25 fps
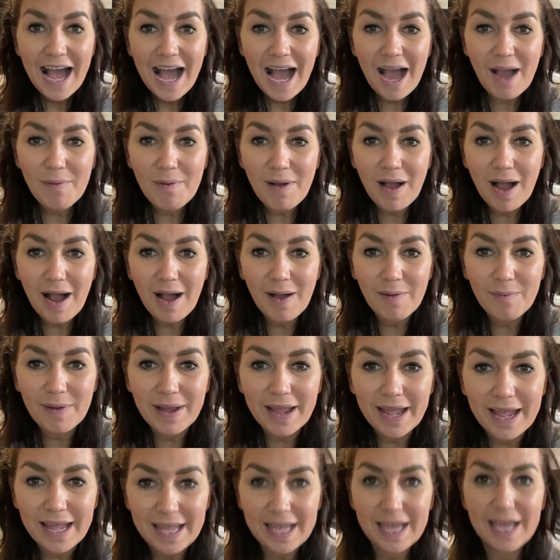How are
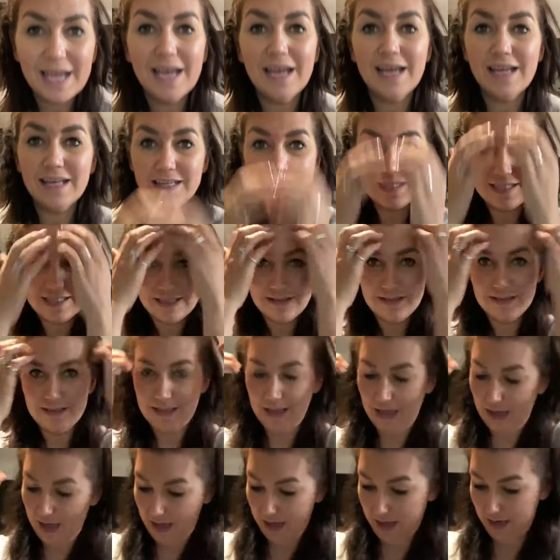we? Excuse
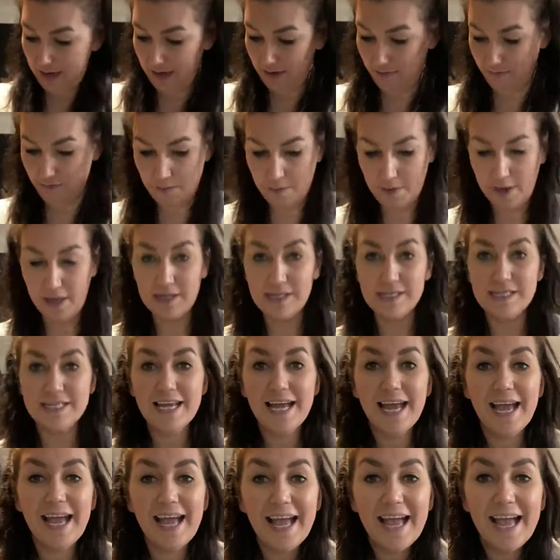her. Never mind.
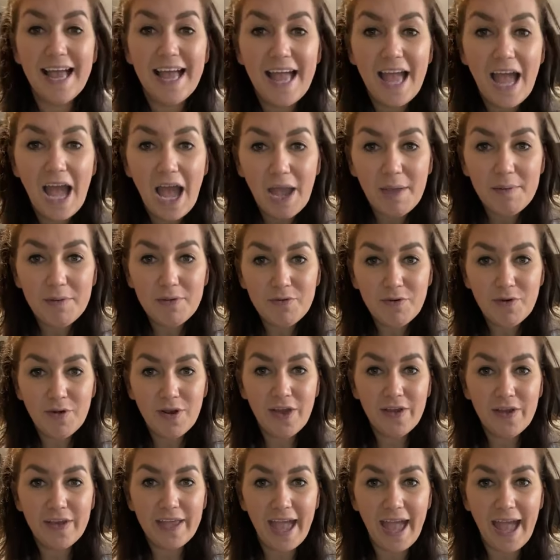Hope you're all
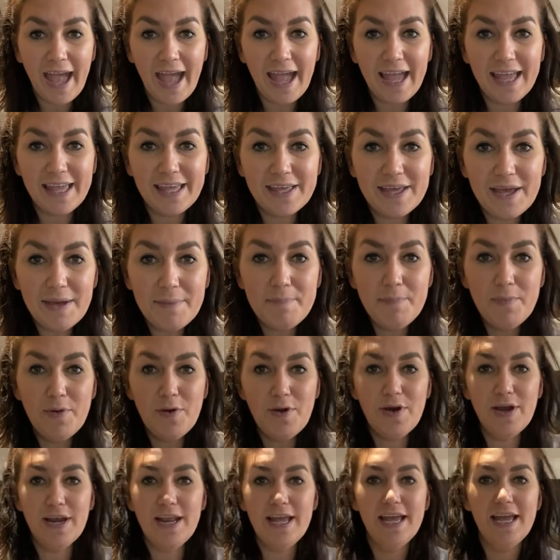okay. Good
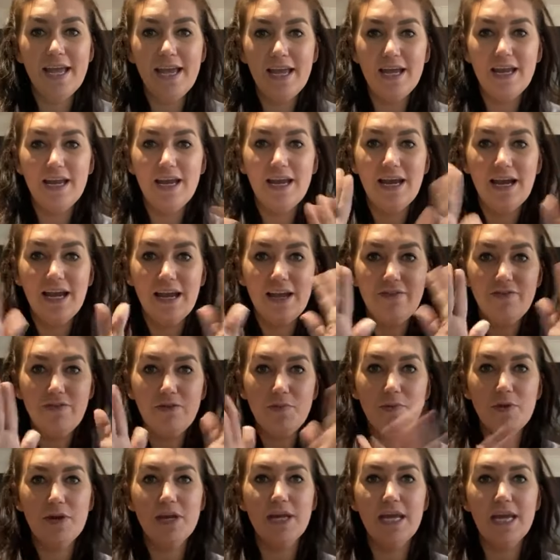morning. Hi,
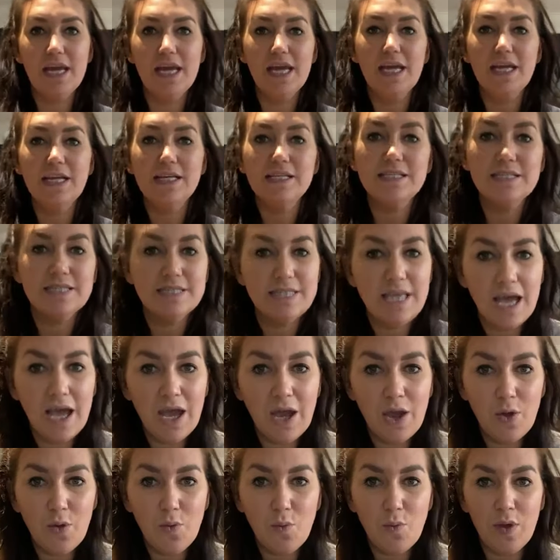everybody.
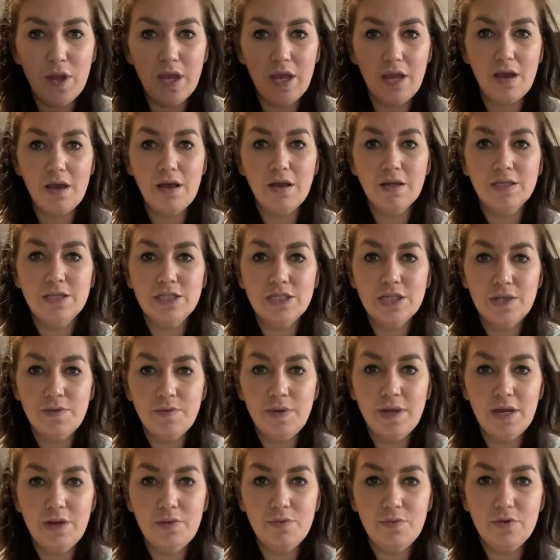So we are
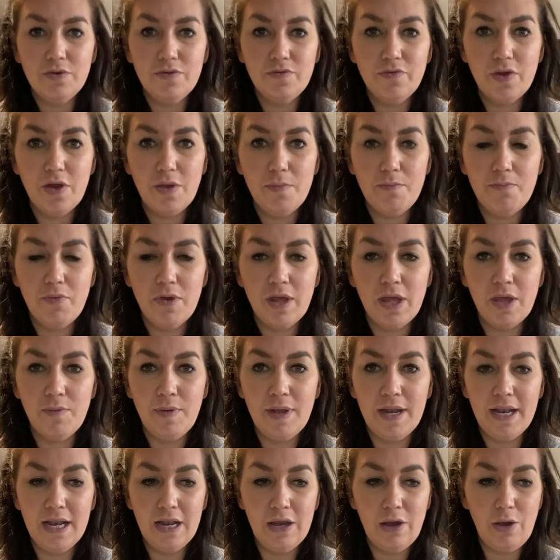doing... I wonder if I can bring you
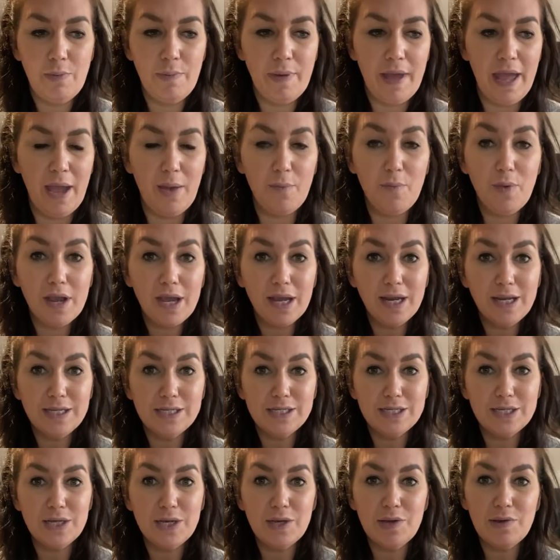in a little bit. We're going
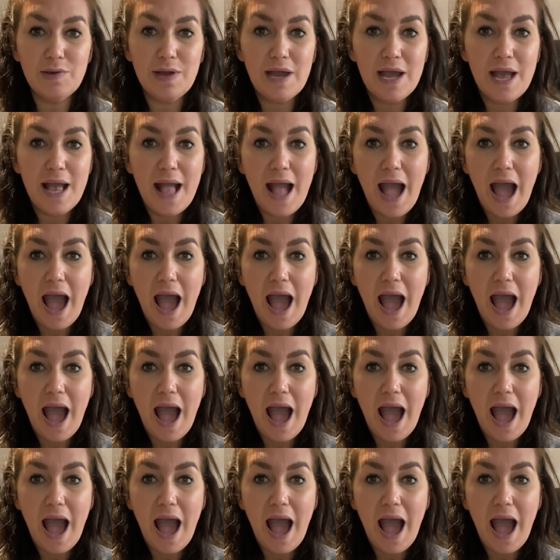to do...